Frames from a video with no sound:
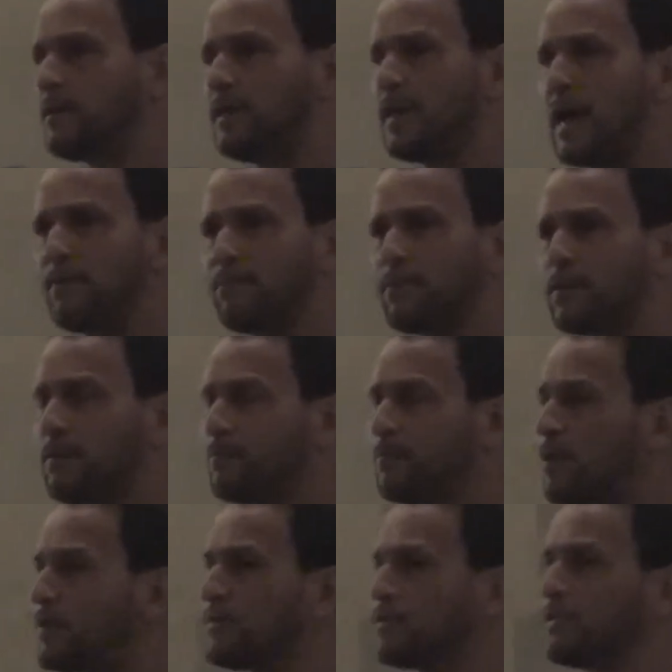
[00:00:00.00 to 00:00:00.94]
the African
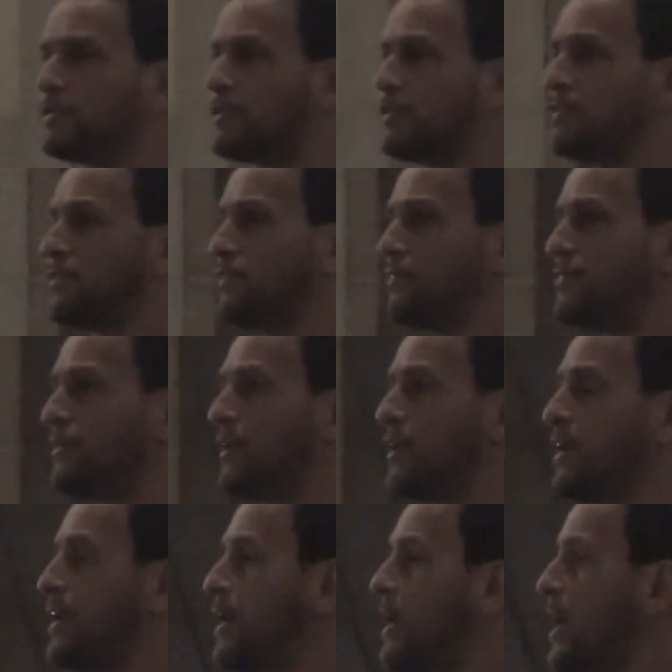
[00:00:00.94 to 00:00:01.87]
brothers and sisters.
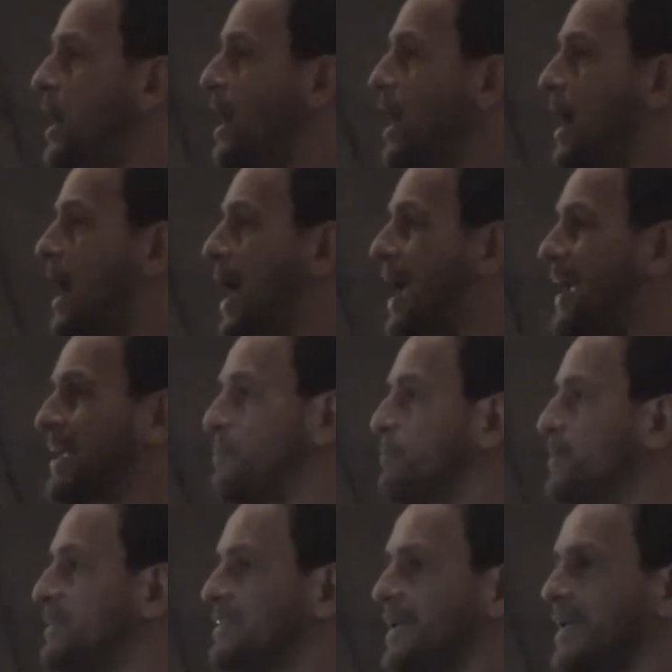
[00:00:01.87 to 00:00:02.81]
I
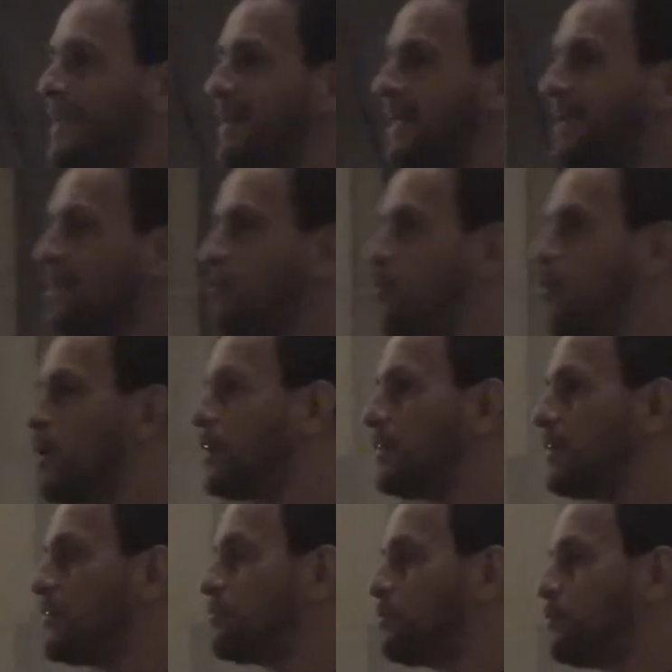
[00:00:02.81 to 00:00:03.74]
could be saying any one
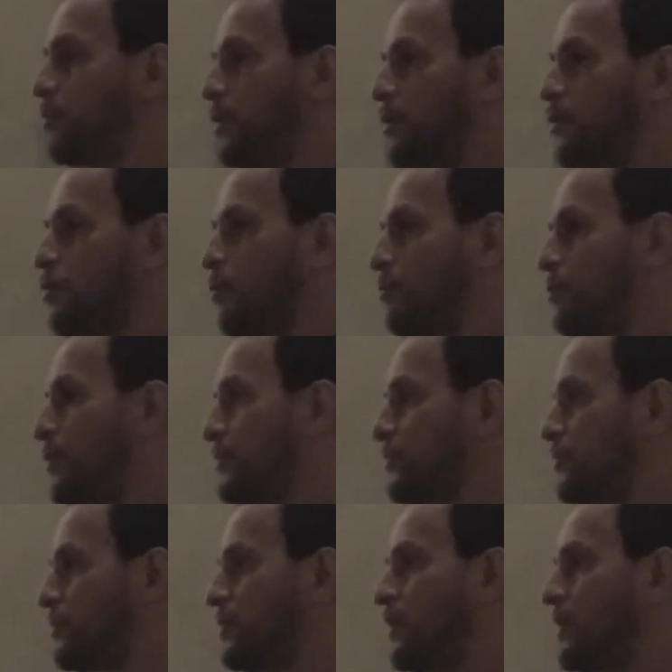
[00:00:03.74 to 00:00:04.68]
of these political
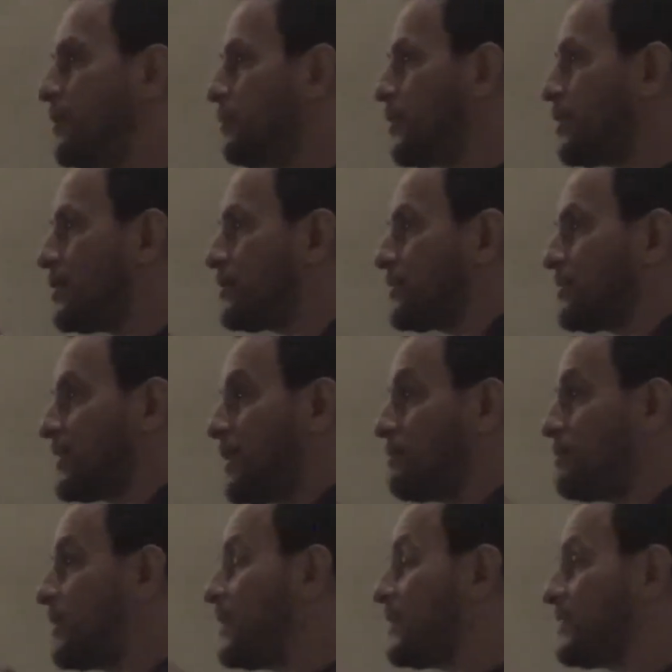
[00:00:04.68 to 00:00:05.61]
prisoners because the
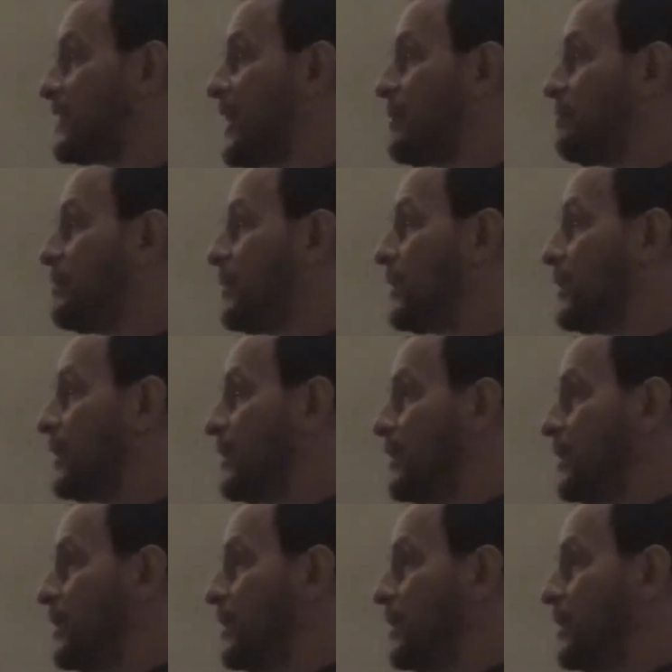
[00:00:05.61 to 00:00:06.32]
same thing is happening.